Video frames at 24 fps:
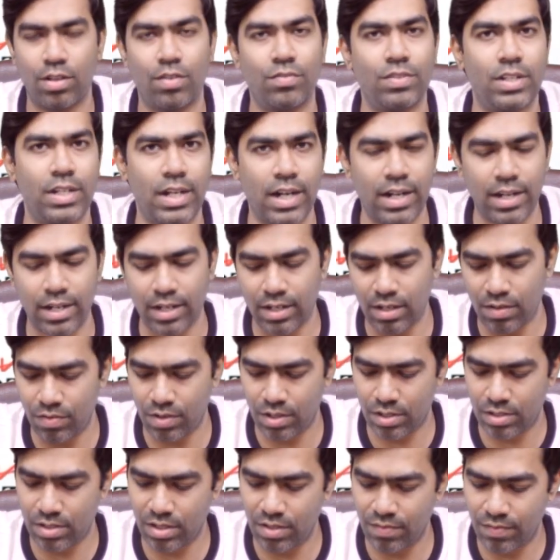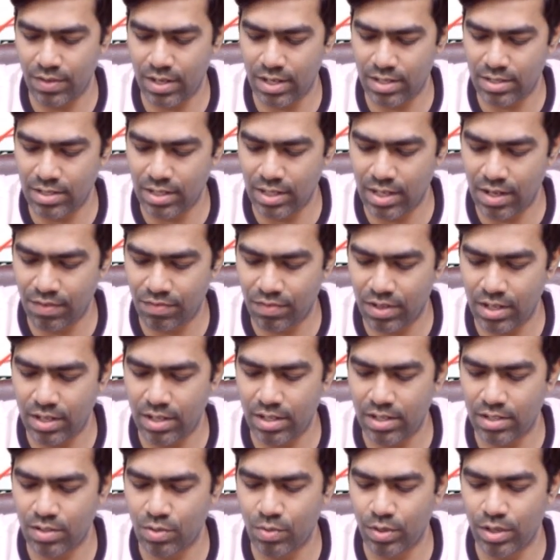of the net renal function, whereas the left
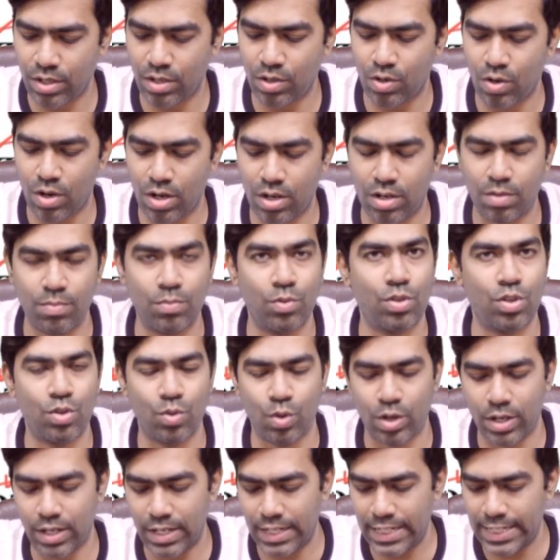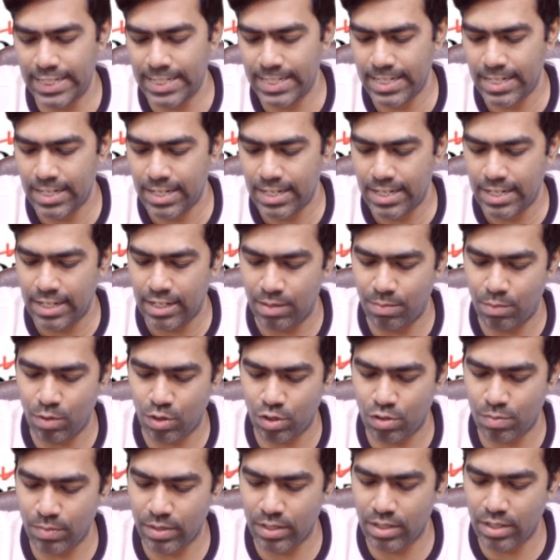kidney is going to contribute to only
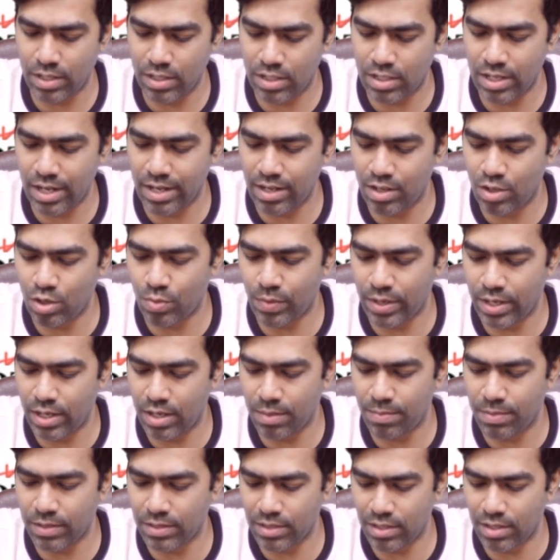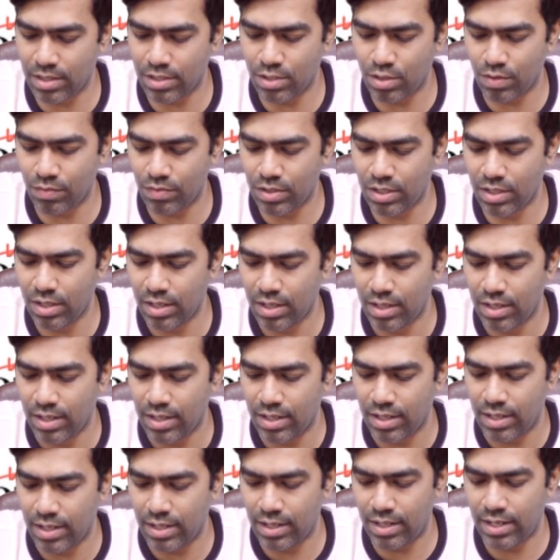approximately 10 to 20 percentage of the
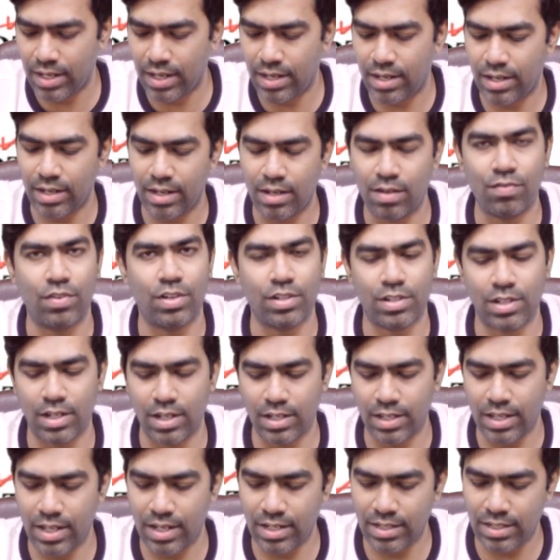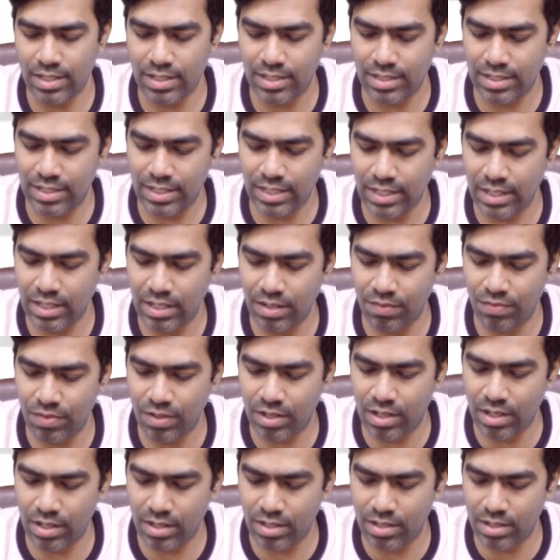net renal function. And there is a
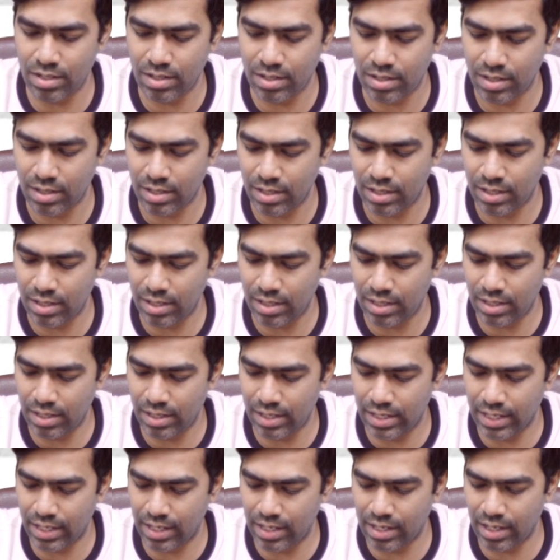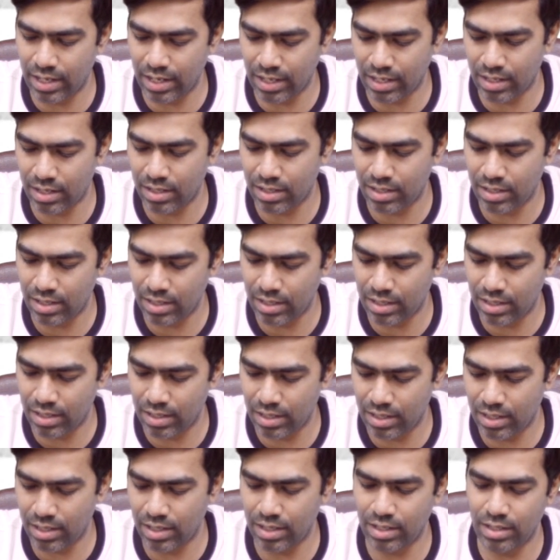significant decline
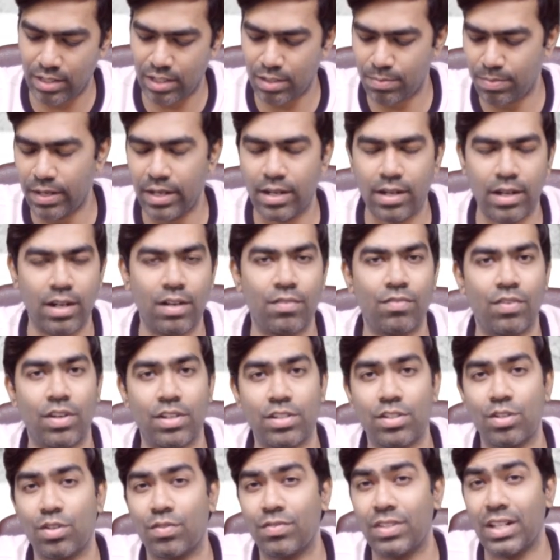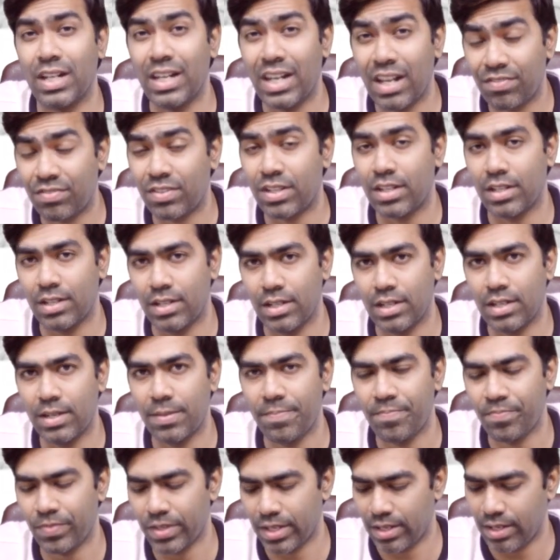in the split renal function of the left kidney
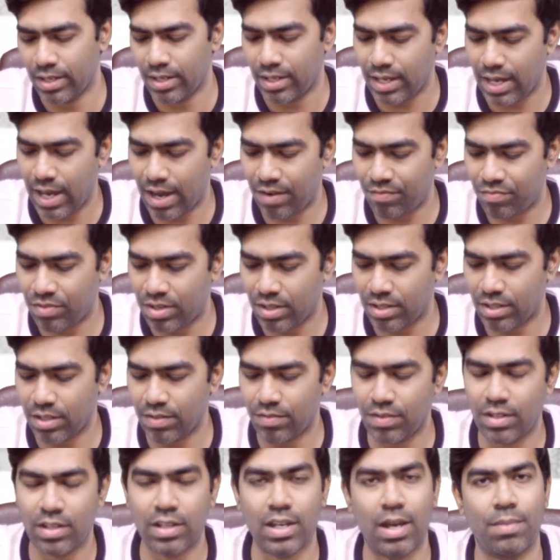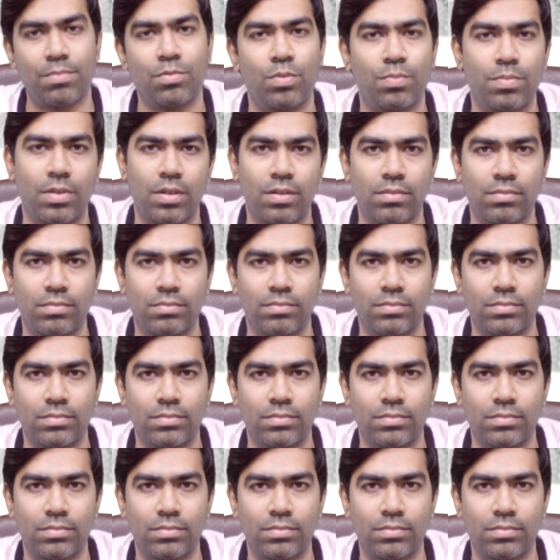after giving captopril.